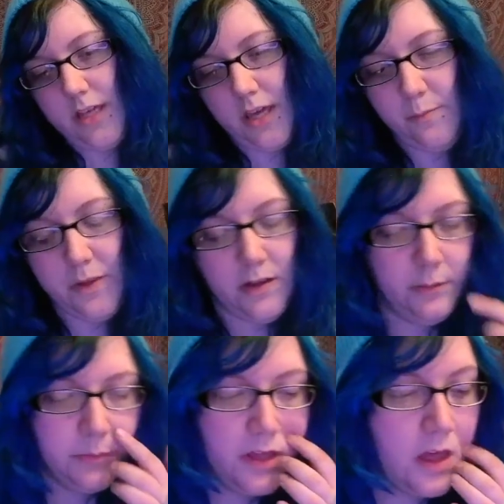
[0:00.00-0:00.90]
can't be
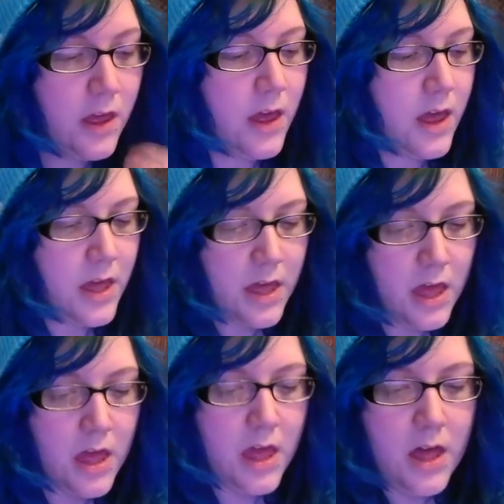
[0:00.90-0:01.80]
helped.
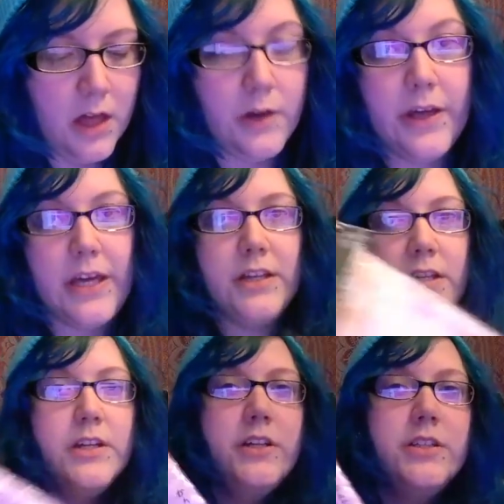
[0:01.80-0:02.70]
Okay,
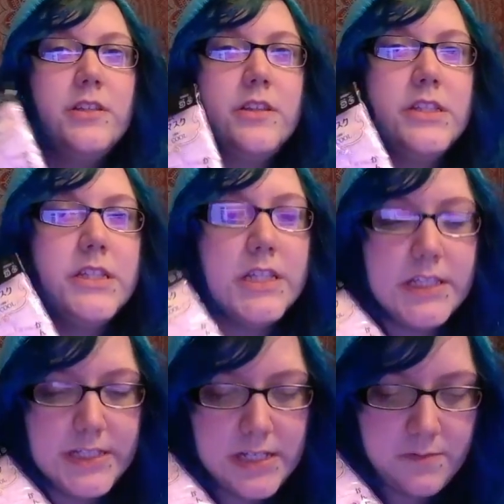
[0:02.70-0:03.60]
so this is a
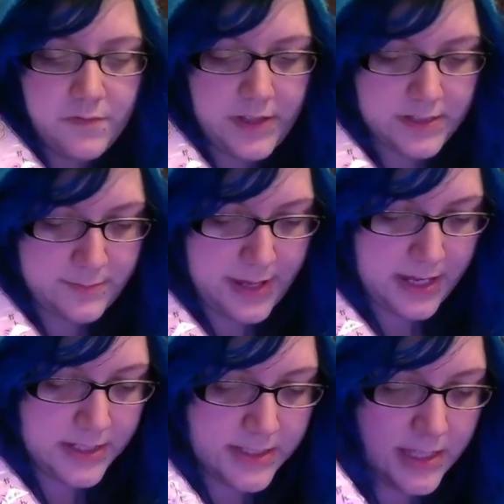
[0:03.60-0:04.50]
steam face
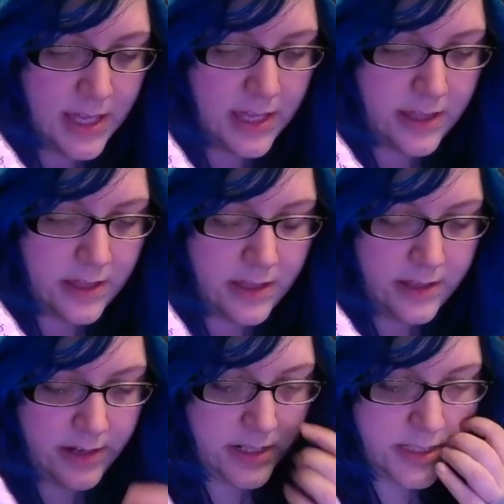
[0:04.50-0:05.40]
mask,
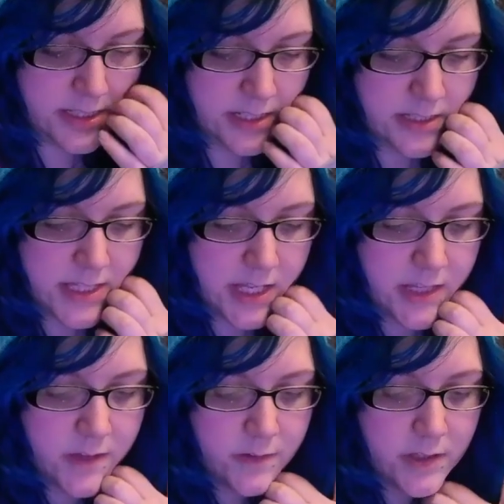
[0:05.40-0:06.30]
and it says that
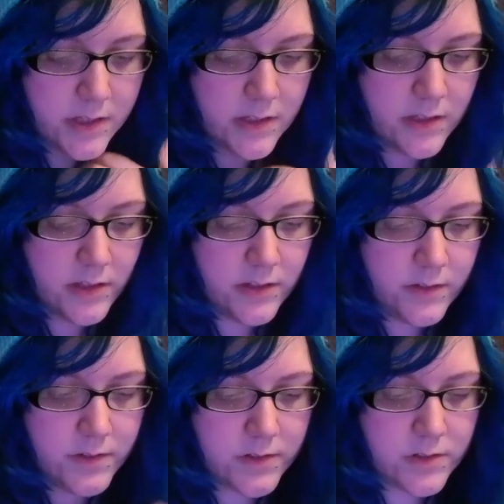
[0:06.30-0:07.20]
you can
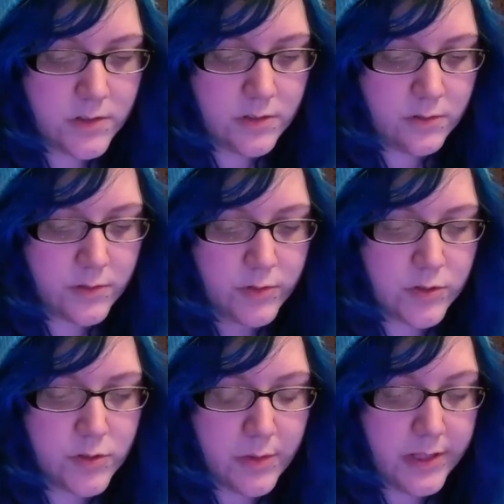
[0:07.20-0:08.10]
use it to reduce
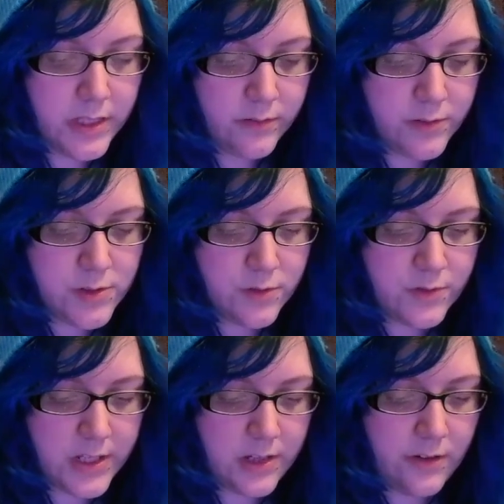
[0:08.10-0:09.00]
swelling,
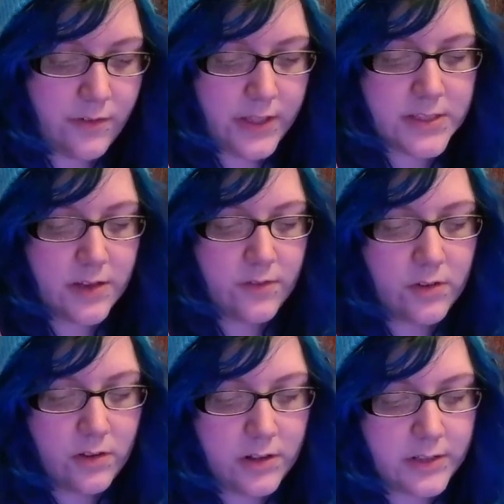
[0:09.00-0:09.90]
rejuvenate your face after a
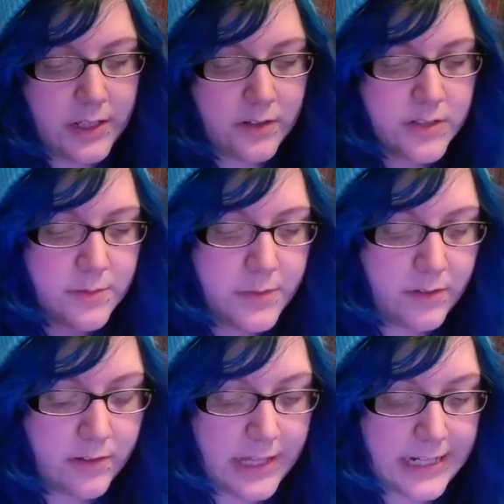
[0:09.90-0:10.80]
long day, or simply
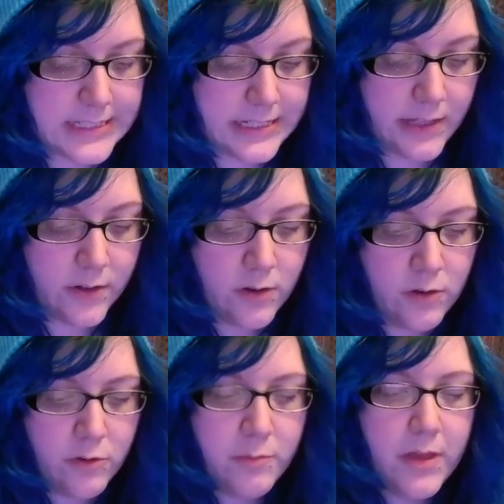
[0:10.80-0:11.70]
relaxing at
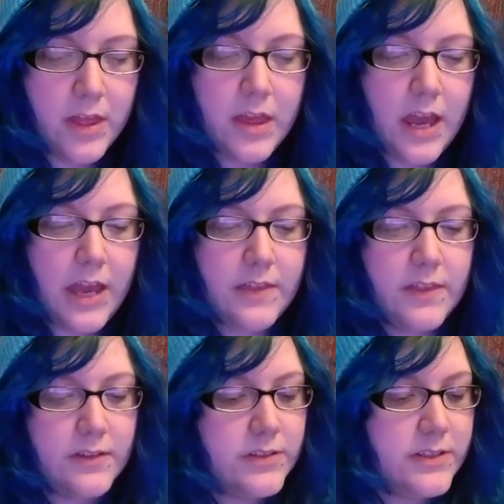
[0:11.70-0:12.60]
home. And then
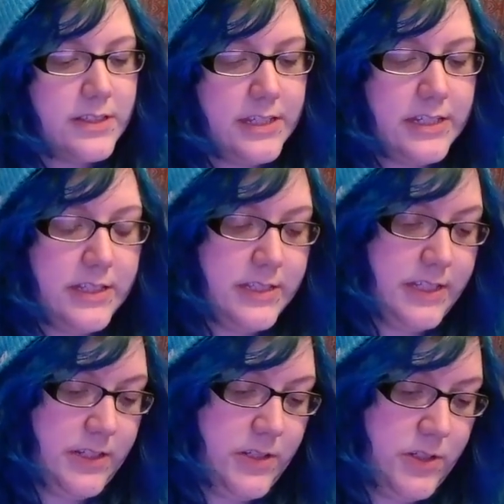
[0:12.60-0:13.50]
there's a slit in the
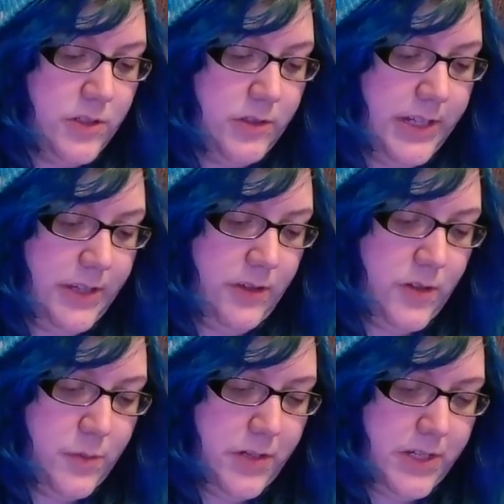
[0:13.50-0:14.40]
center to allow you
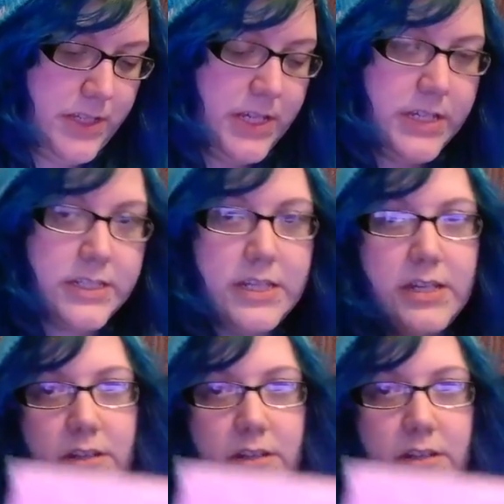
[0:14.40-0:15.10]
to breathe easy,